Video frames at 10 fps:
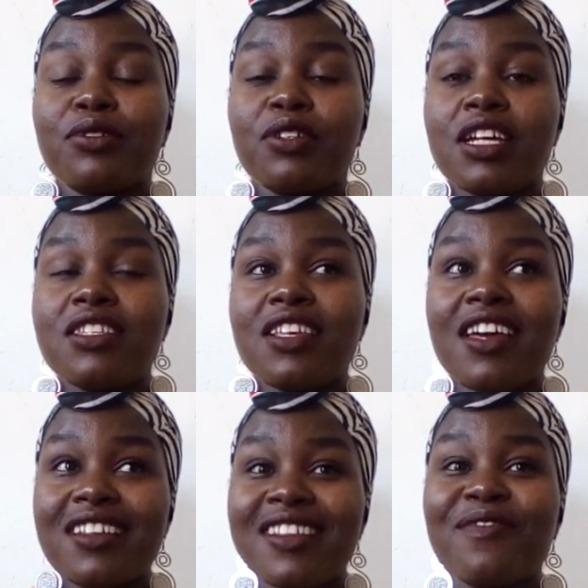should I
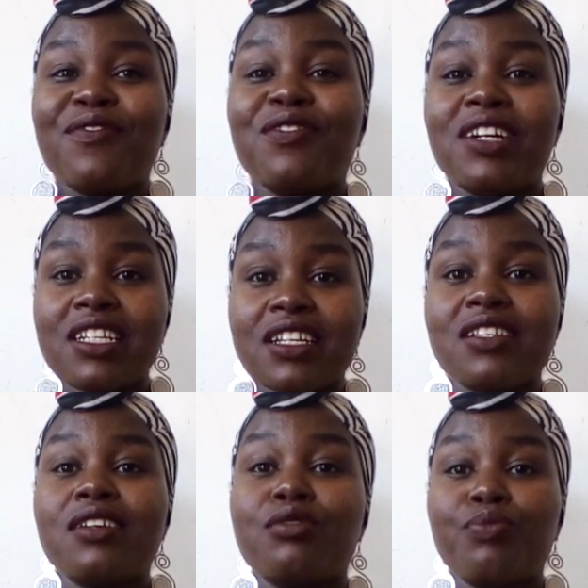say, as fluent
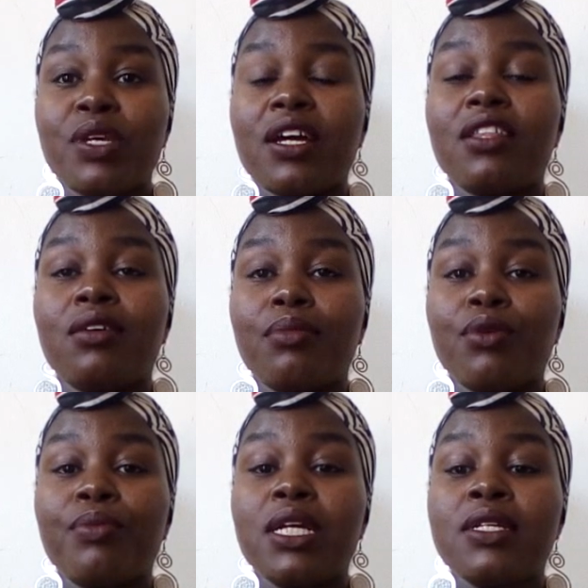as I speak at the
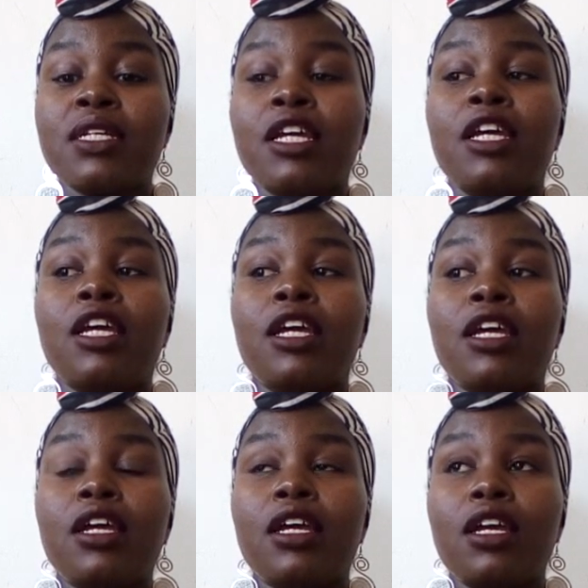moment,
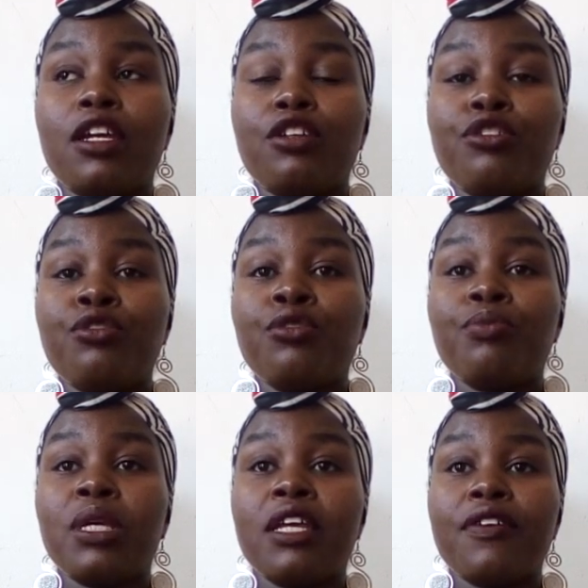it
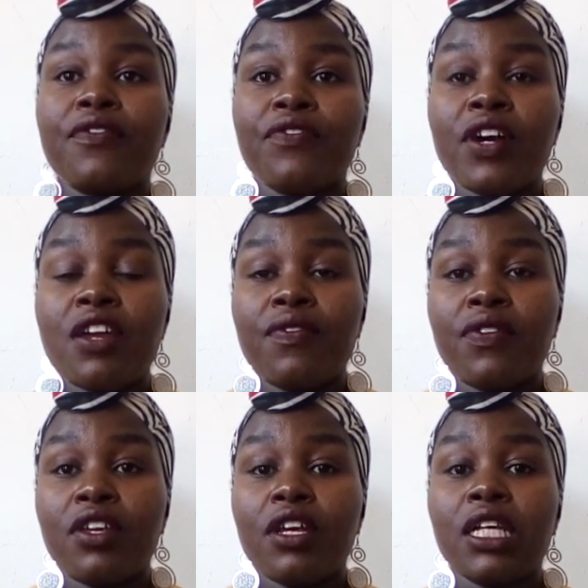took me
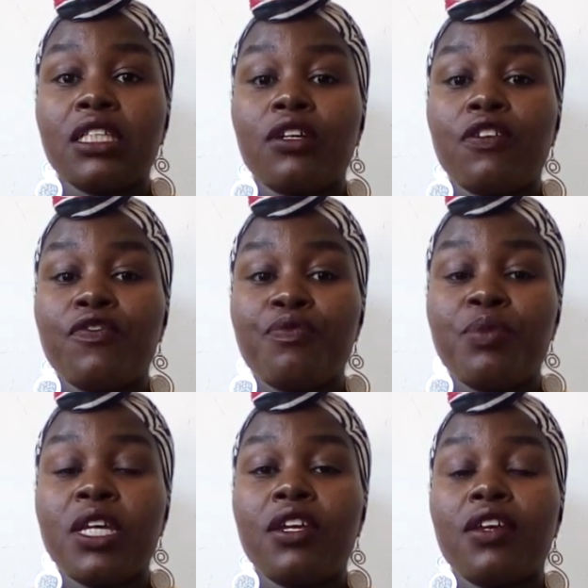5 years of
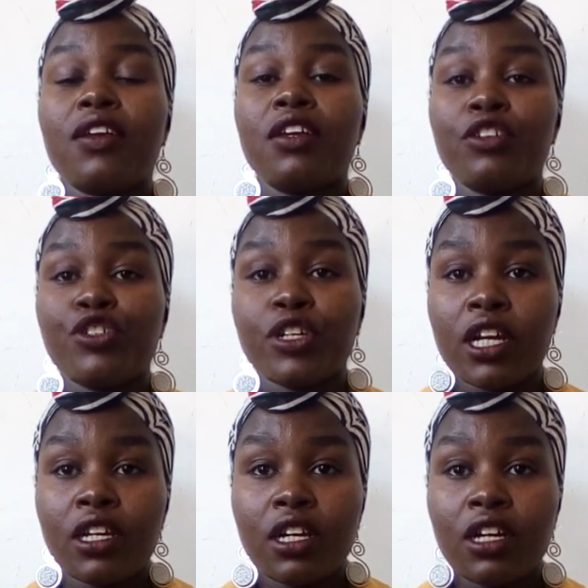being in
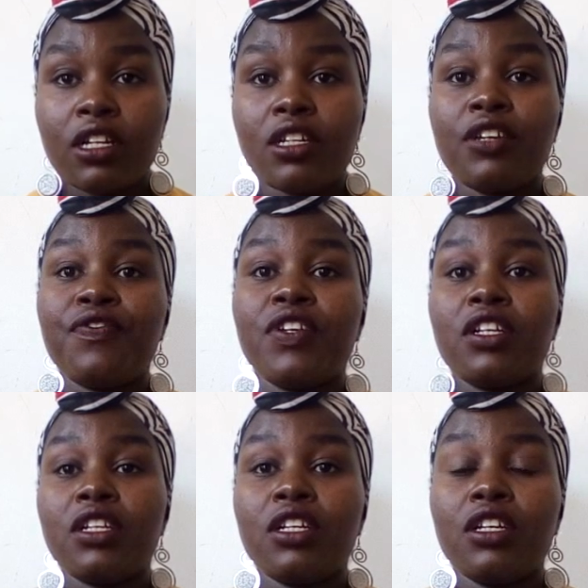China,
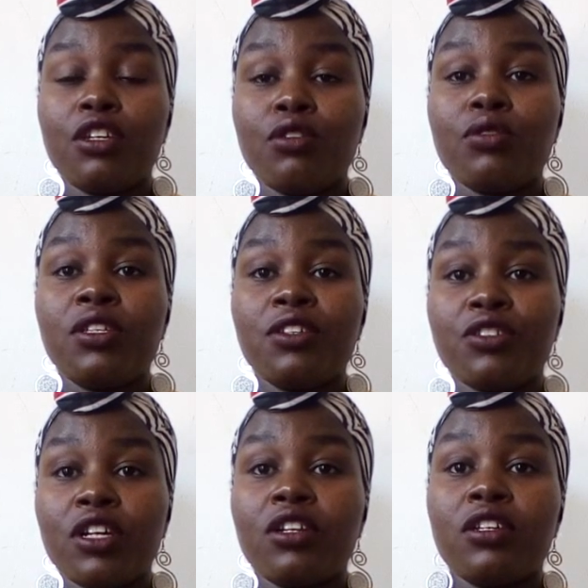definitely using
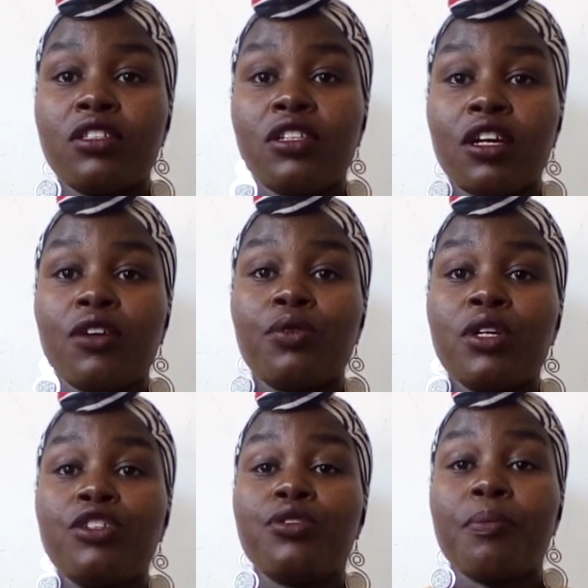Chinese
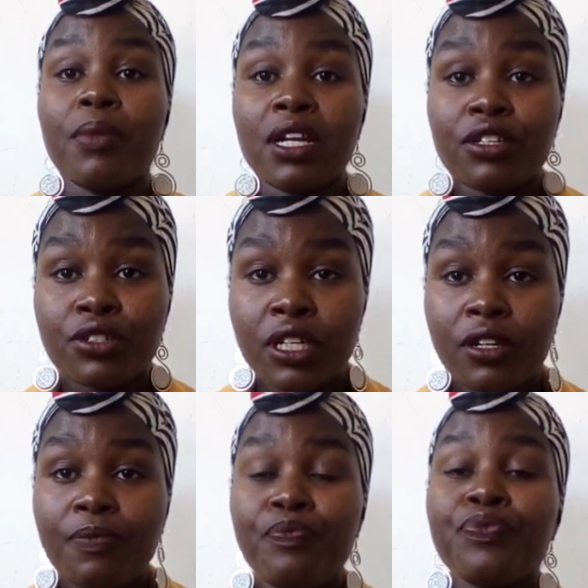language,
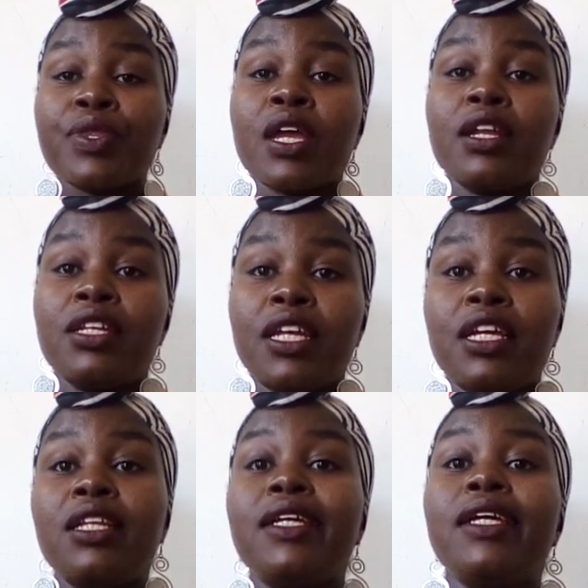Mandarin,
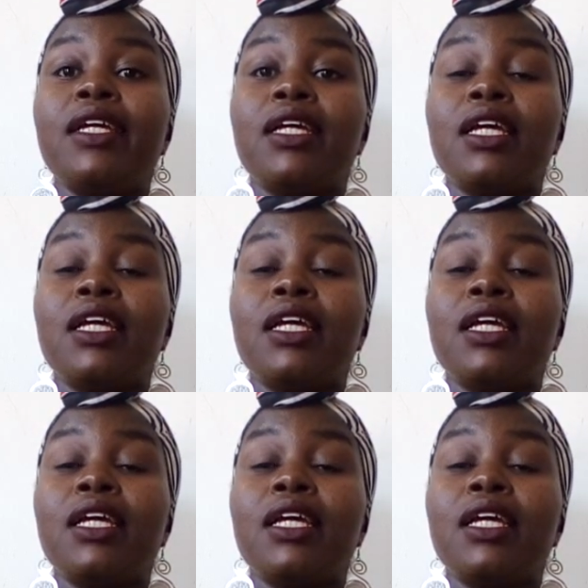daily